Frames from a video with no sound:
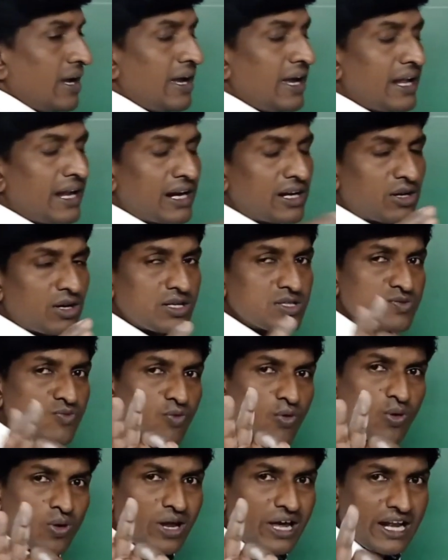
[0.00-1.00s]
electrons,
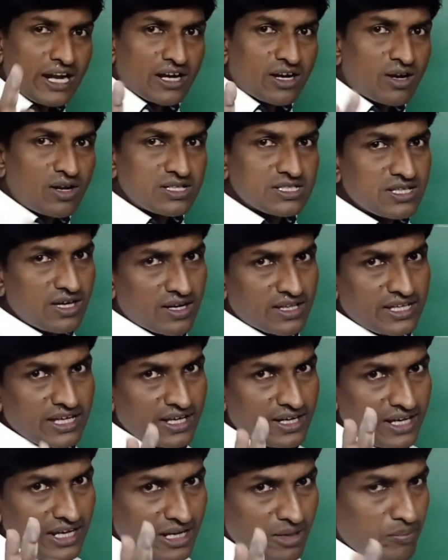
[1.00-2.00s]
4 electrons are
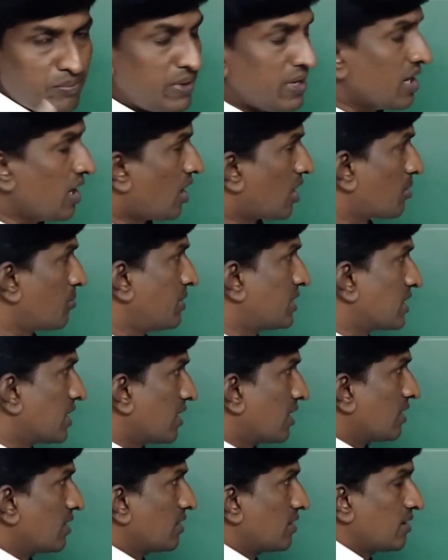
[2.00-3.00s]
there in p
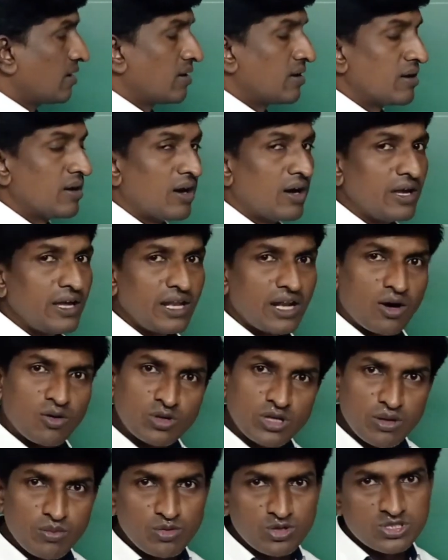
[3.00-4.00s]
orbital, in
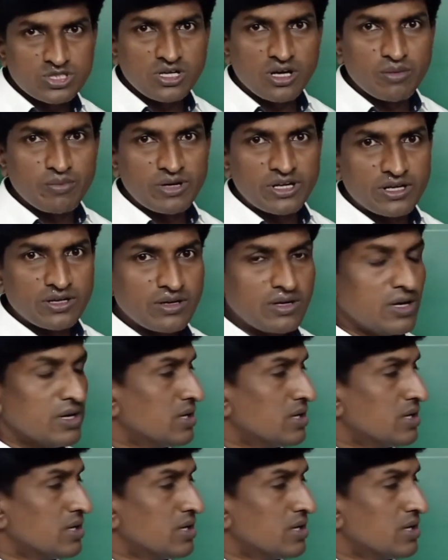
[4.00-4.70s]
outermost orbit.